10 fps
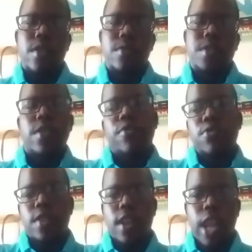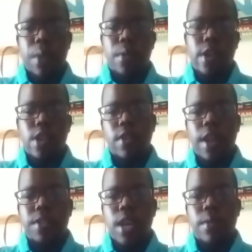see the fruits of that labor in your
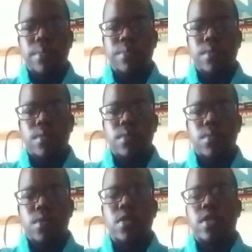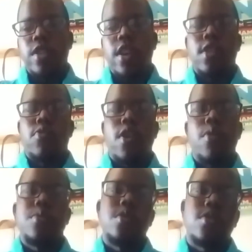lifetime, you can see it
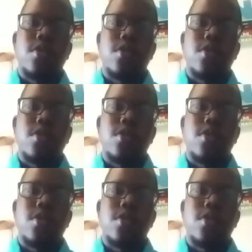grow, and you